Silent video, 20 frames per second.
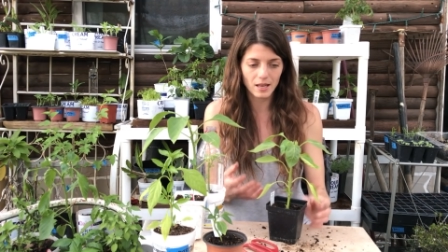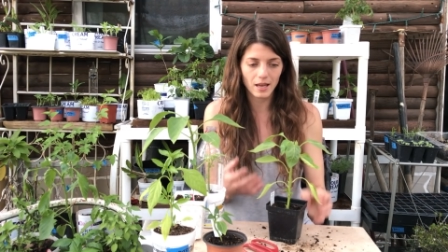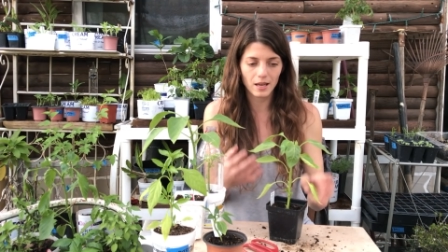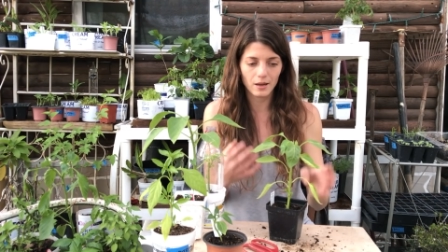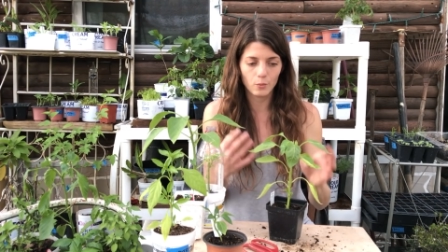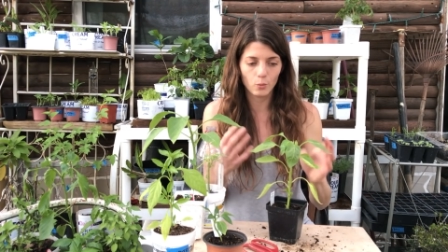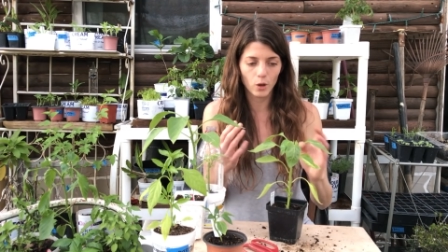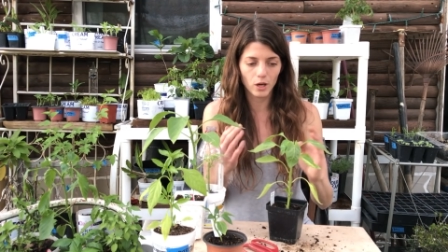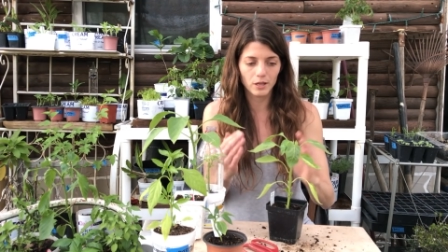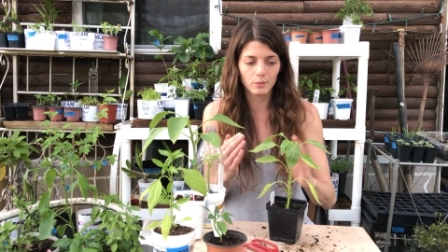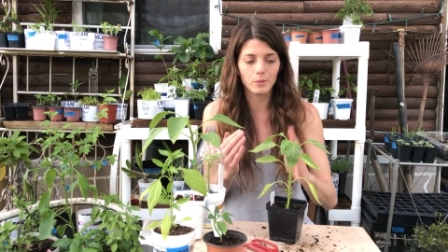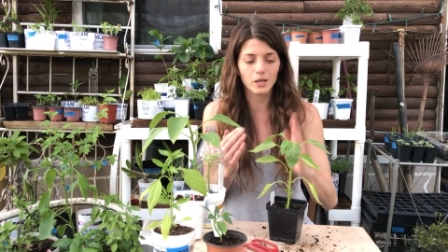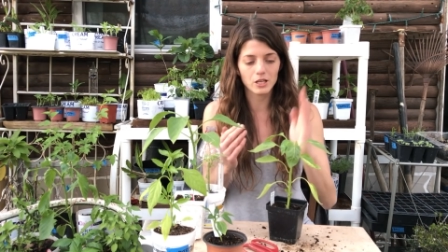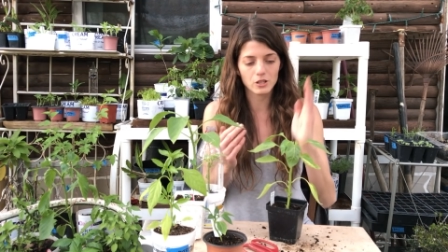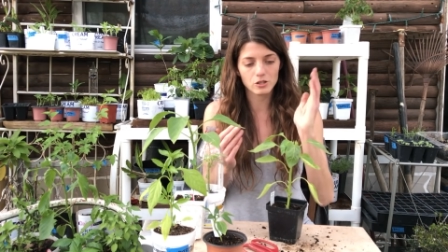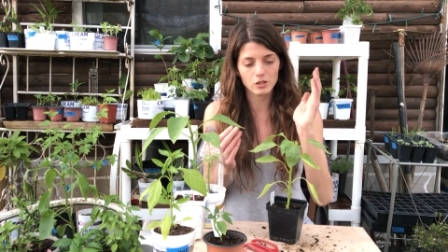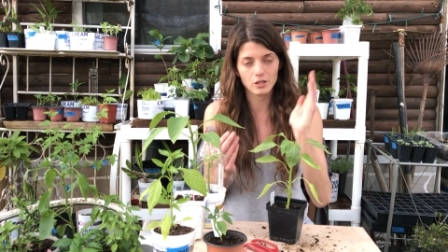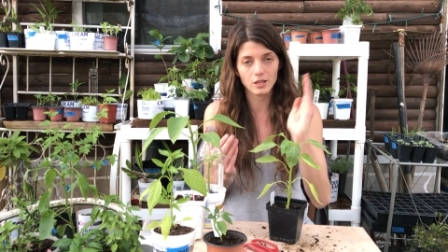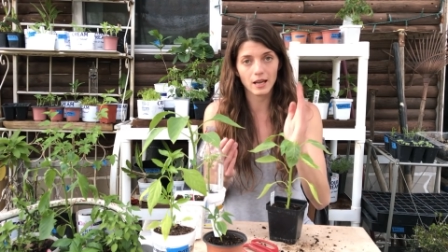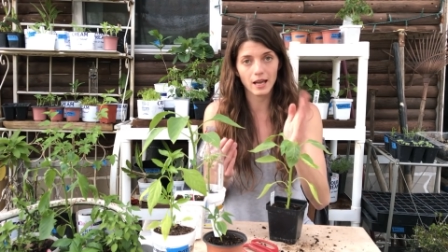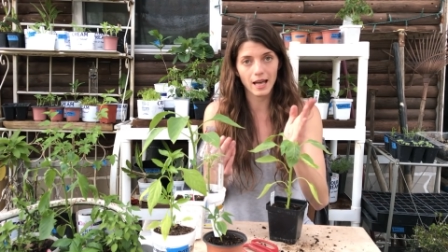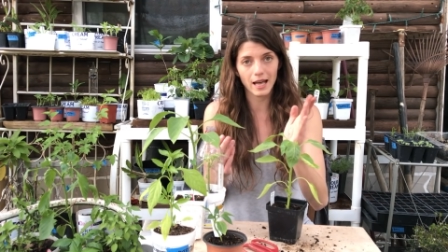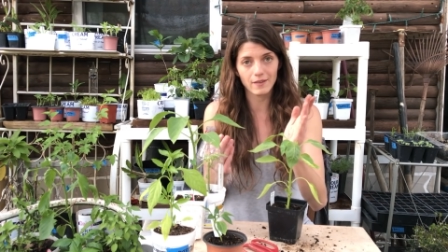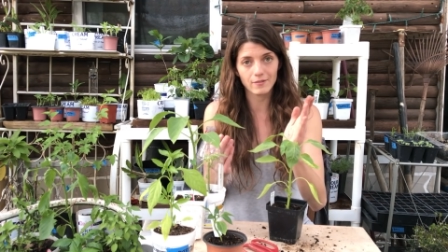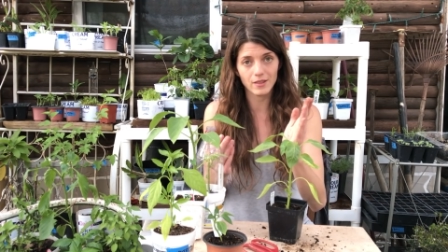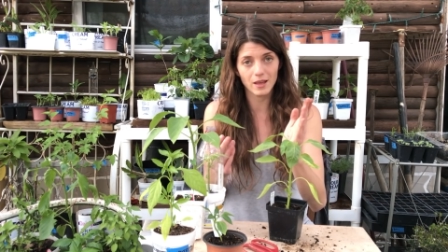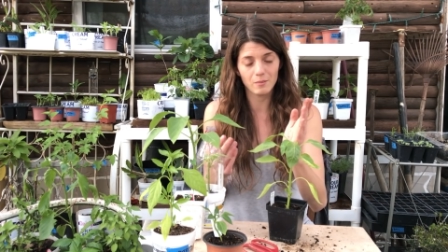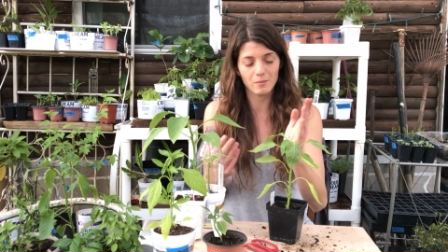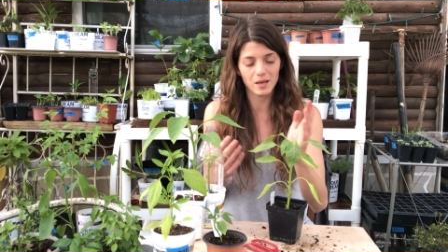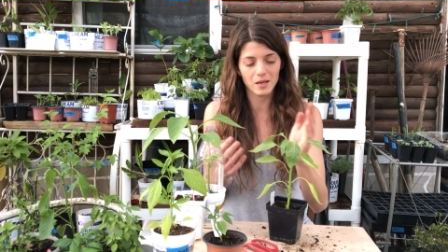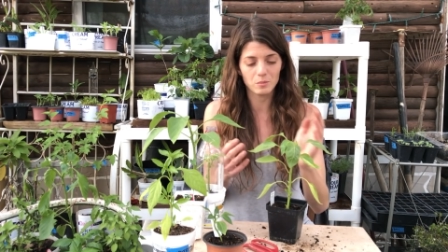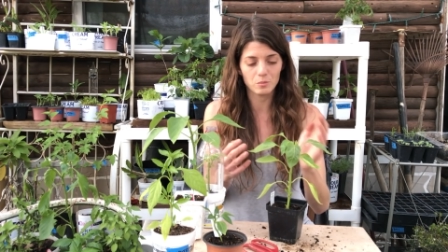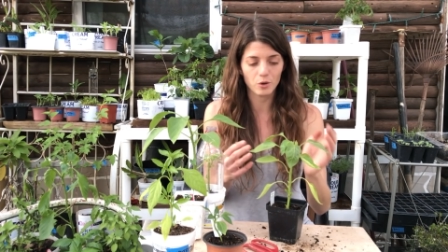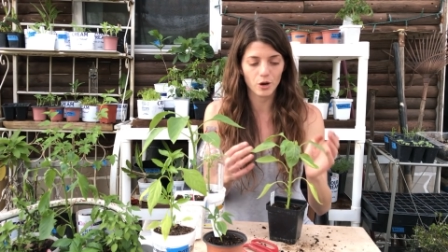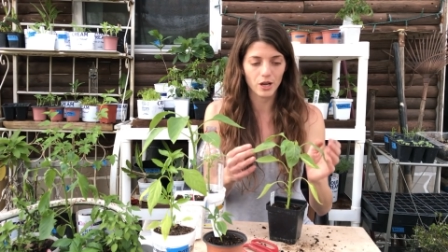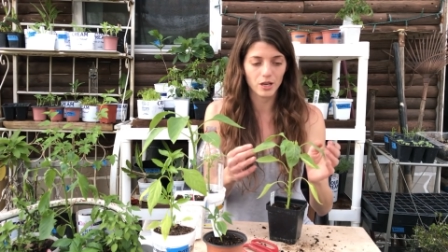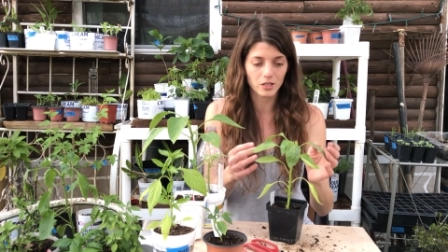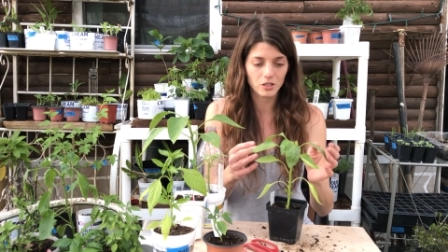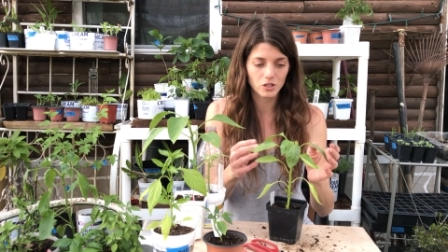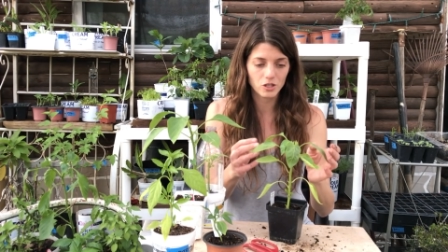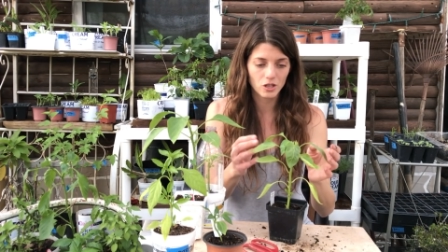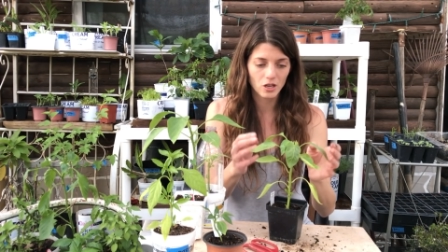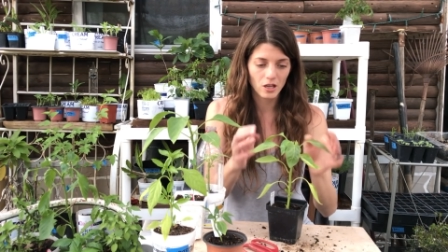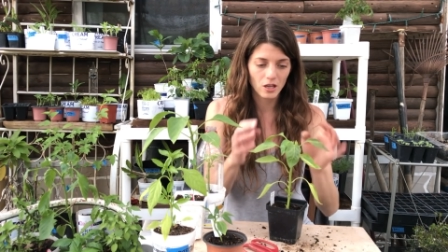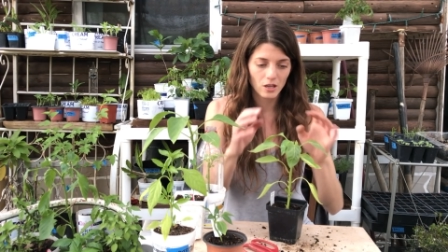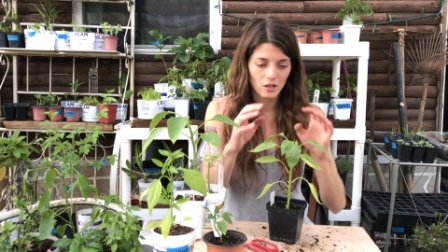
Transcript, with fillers: I want to make sure that I have that main branch